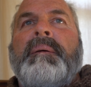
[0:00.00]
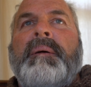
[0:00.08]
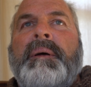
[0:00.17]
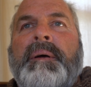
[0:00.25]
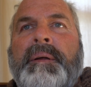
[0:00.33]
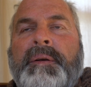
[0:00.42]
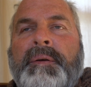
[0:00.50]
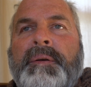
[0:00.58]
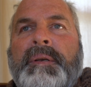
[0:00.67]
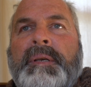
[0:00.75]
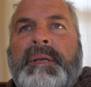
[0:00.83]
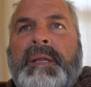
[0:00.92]

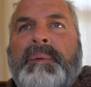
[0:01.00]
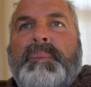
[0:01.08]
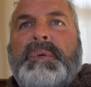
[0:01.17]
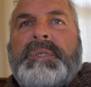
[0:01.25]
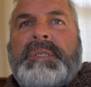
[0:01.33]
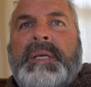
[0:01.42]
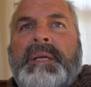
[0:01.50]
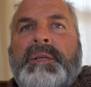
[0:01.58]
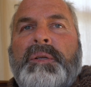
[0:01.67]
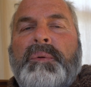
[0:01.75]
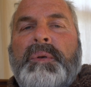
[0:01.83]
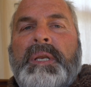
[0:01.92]

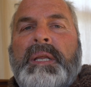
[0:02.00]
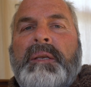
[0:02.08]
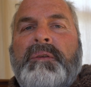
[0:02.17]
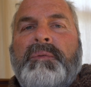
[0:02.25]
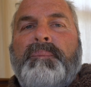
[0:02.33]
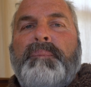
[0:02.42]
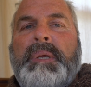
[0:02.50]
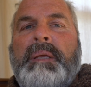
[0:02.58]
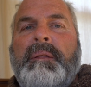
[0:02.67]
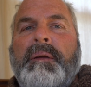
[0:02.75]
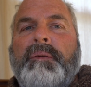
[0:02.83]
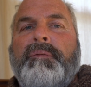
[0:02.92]
110%. You need to
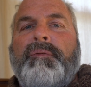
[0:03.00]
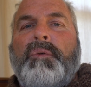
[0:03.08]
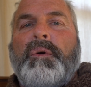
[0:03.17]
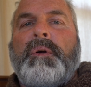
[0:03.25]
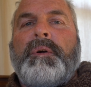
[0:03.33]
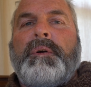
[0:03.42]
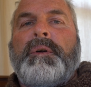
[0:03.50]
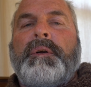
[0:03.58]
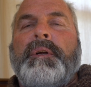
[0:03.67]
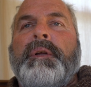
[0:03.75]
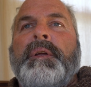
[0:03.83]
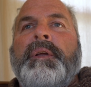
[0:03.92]
be there for
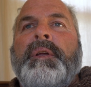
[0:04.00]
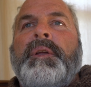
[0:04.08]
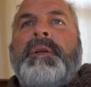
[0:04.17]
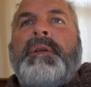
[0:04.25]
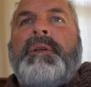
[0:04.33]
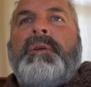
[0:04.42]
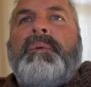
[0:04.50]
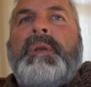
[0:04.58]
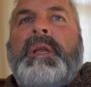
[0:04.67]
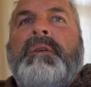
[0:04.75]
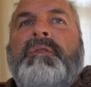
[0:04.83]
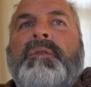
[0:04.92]
her. You
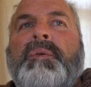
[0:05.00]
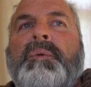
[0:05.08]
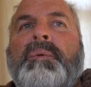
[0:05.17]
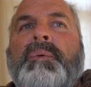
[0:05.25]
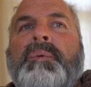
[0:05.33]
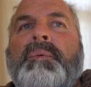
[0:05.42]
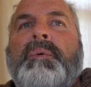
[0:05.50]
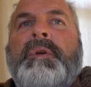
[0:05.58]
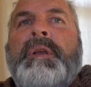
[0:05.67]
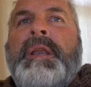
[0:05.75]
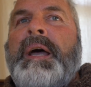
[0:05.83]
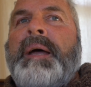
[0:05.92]
need to
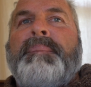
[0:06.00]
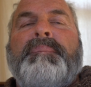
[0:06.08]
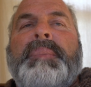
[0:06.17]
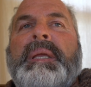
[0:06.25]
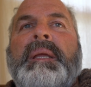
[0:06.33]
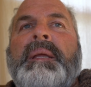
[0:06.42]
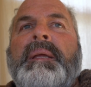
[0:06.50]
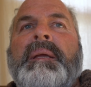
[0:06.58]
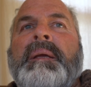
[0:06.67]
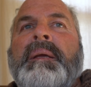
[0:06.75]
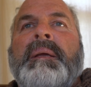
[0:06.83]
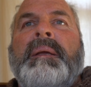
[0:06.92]
not
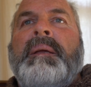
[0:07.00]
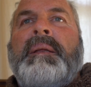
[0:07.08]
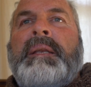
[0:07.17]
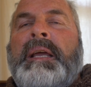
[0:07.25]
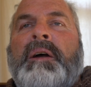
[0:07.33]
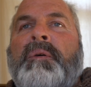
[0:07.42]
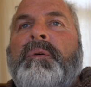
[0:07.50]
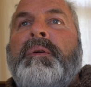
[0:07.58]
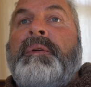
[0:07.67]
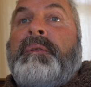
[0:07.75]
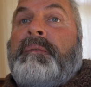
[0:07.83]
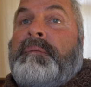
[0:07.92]
be... Now,
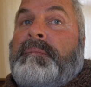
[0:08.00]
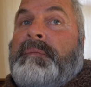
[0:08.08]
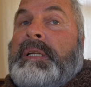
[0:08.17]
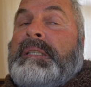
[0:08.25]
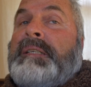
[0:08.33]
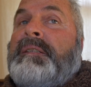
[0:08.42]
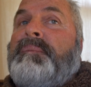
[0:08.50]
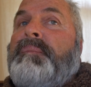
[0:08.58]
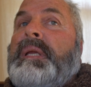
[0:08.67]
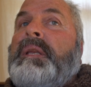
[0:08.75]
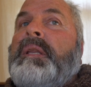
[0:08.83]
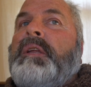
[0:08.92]
that doesn't
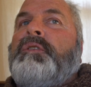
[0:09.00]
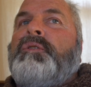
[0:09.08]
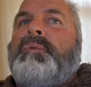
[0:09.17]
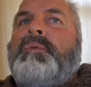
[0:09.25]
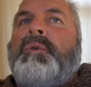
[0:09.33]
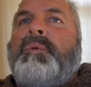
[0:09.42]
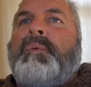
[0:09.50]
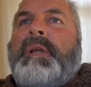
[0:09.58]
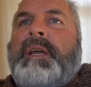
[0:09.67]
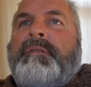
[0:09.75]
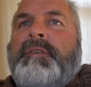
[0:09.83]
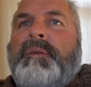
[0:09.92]
mean that you don't
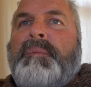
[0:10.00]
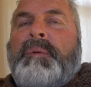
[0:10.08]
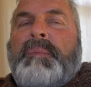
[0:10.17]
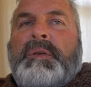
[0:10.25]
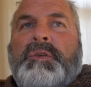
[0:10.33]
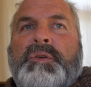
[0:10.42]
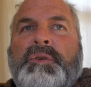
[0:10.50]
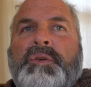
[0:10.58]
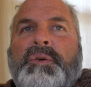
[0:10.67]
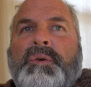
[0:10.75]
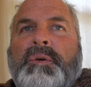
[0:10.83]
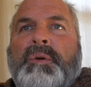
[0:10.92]
have commitment to
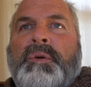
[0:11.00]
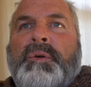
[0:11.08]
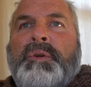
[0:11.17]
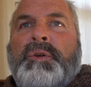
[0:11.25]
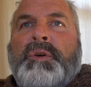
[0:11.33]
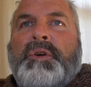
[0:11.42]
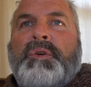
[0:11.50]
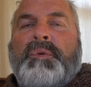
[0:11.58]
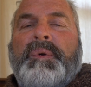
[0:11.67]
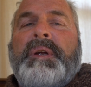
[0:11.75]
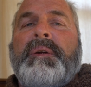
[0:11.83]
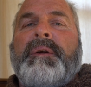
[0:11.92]
your
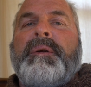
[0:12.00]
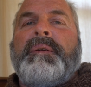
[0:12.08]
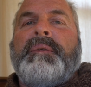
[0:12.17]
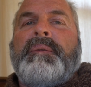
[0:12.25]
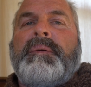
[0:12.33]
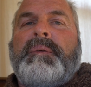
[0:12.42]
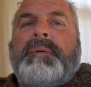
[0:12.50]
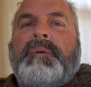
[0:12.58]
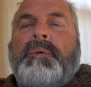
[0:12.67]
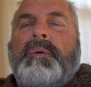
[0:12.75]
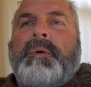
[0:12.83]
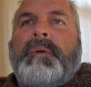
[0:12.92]
career,
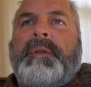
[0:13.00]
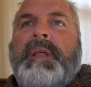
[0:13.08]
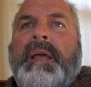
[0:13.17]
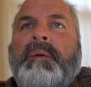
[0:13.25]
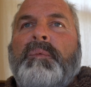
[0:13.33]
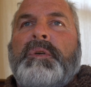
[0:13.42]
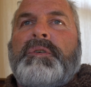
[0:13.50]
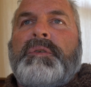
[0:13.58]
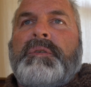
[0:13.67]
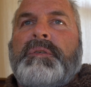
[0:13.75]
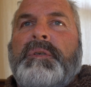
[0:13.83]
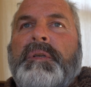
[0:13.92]
toward that
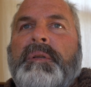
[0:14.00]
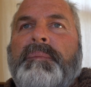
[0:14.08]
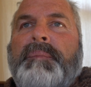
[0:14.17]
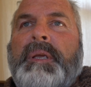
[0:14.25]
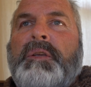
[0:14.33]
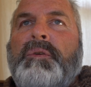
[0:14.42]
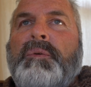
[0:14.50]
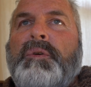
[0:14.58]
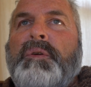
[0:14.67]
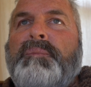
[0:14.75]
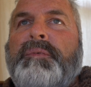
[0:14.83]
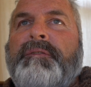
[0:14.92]
which is going to make you a
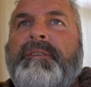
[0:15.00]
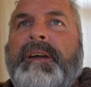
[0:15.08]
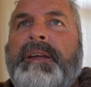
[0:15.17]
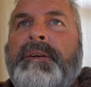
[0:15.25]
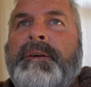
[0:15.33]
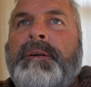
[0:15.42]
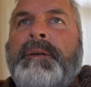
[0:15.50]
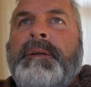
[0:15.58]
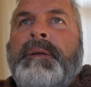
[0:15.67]
good provider.